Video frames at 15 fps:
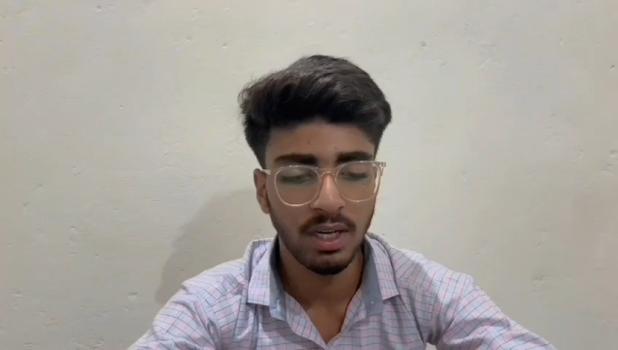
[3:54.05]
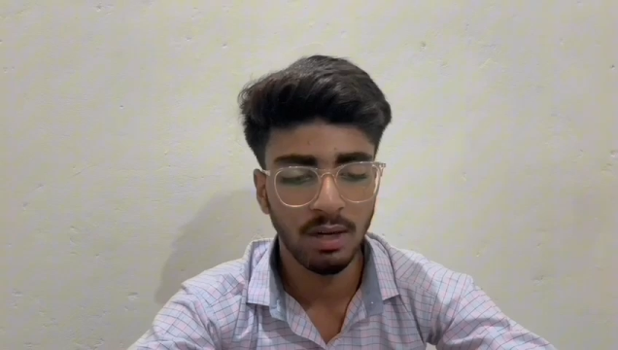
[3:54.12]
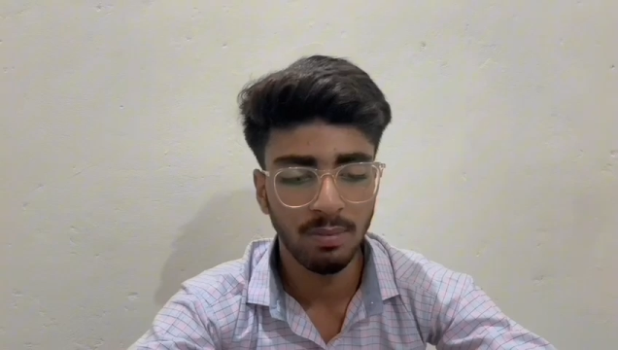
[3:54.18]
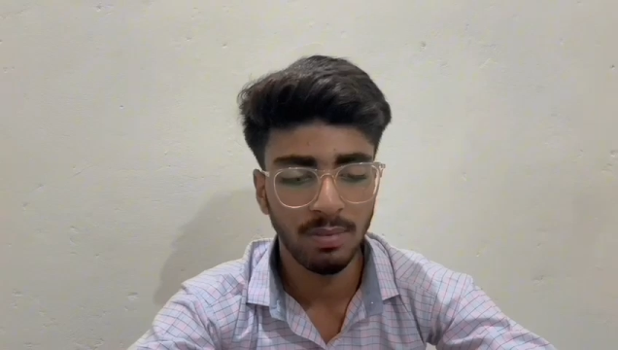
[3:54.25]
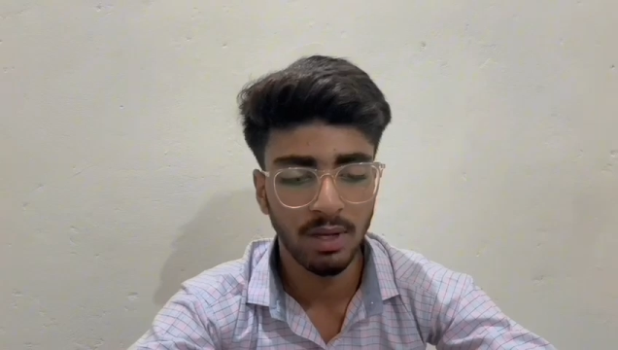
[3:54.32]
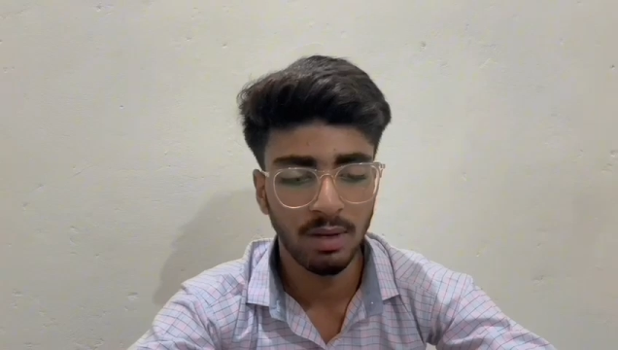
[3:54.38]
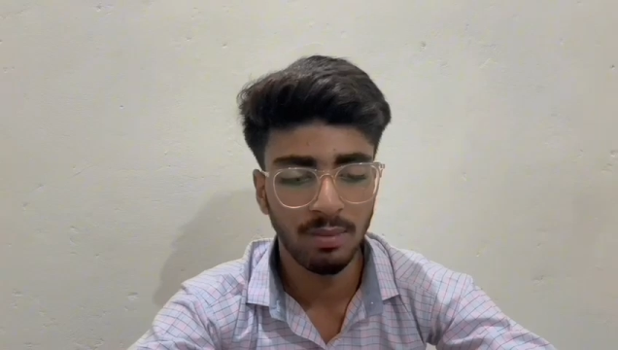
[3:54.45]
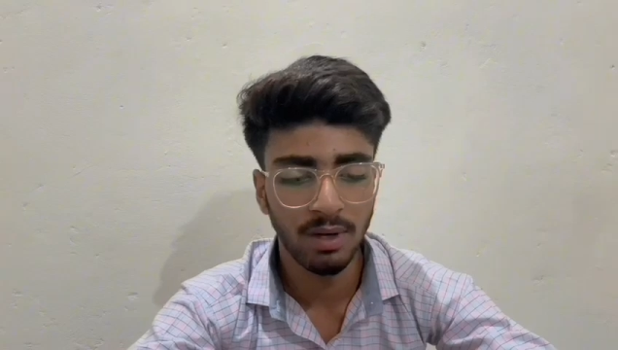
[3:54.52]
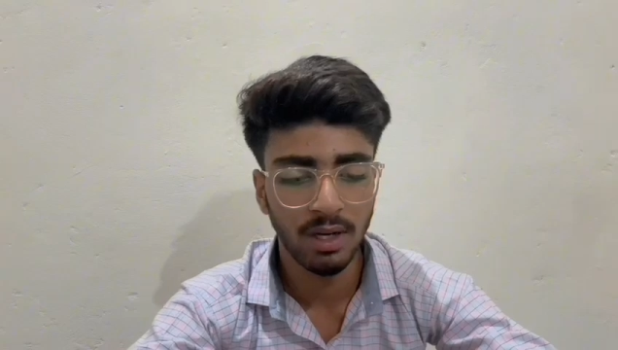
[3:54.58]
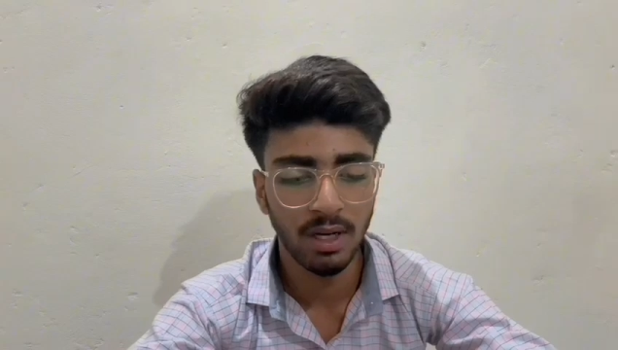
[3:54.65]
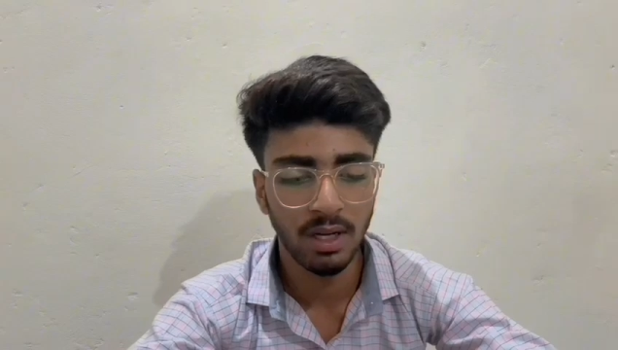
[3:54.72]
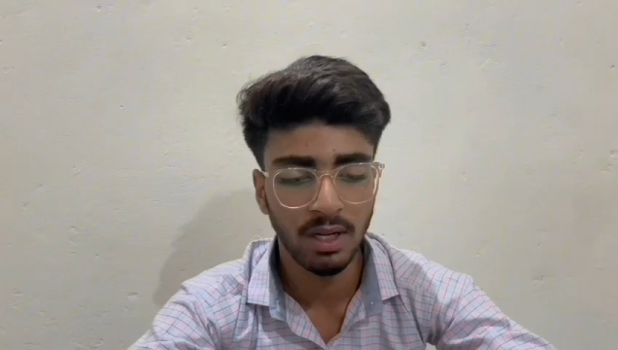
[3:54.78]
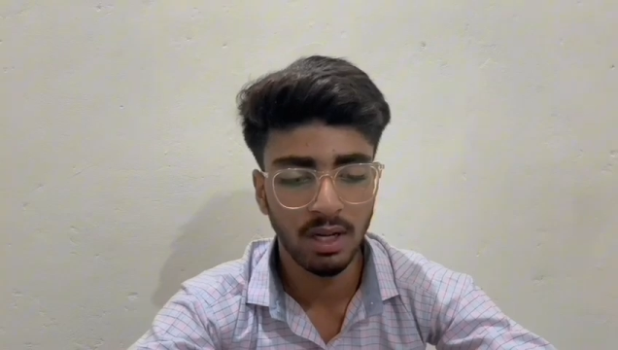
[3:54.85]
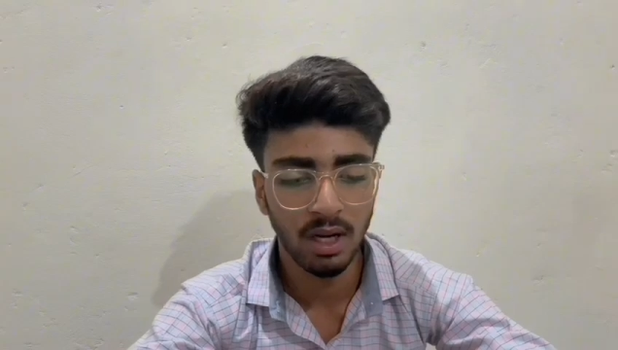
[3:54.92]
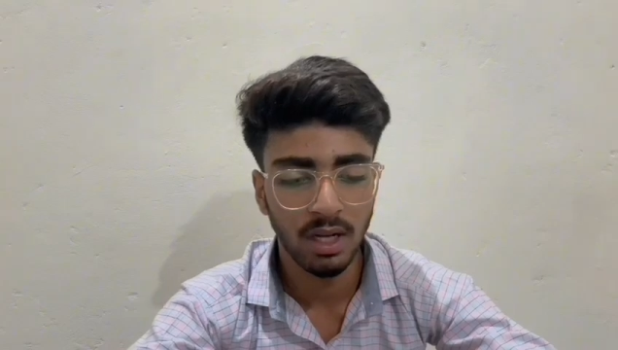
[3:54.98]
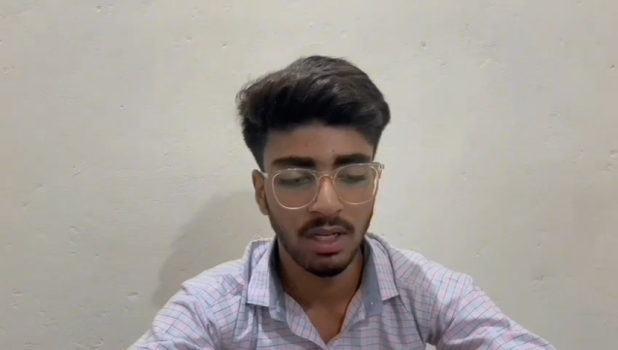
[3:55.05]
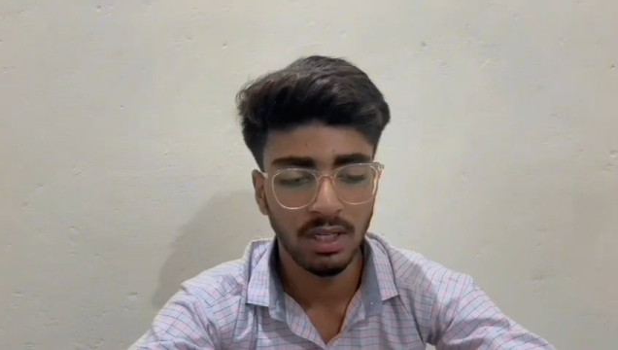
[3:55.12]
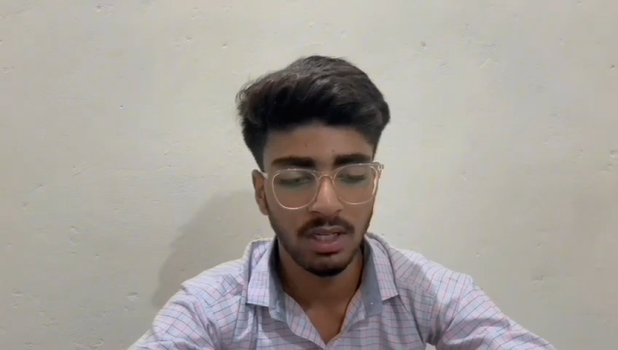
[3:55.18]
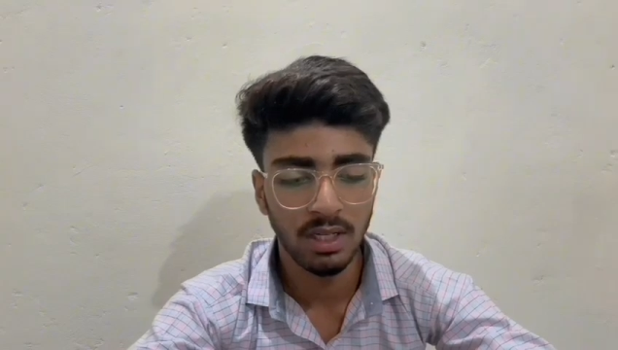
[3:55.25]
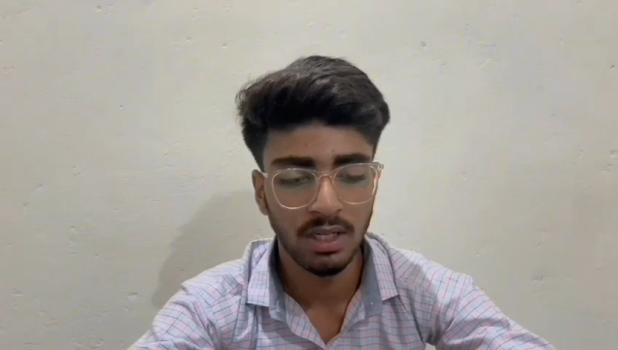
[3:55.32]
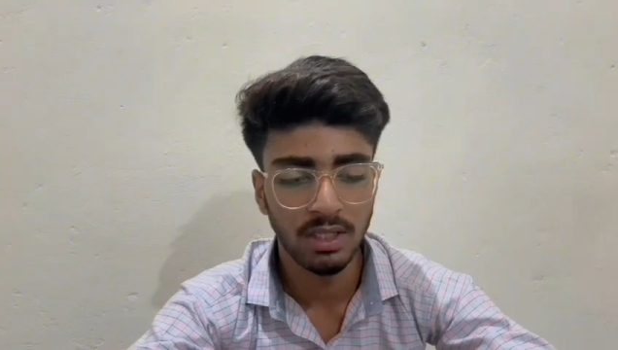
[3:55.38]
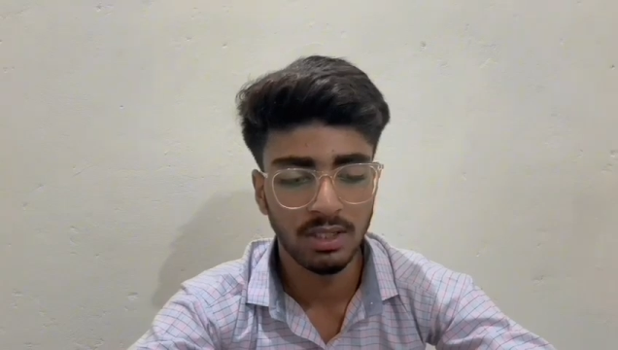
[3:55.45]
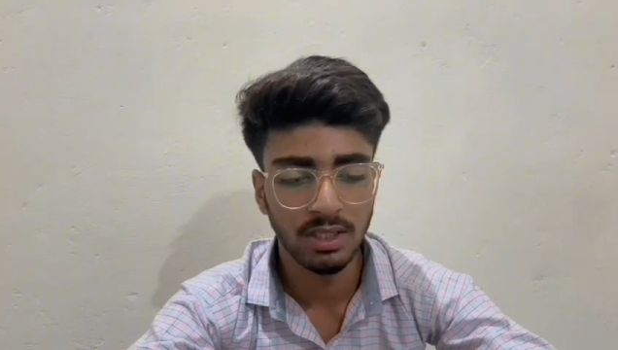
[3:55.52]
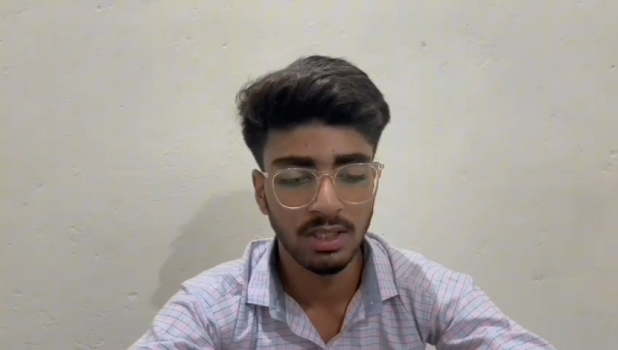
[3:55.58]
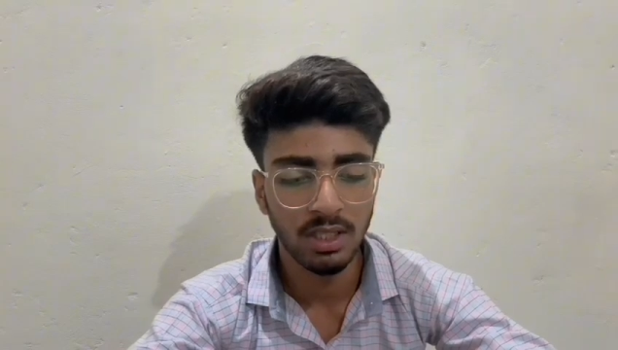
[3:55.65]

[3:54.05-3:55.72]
emitting high energy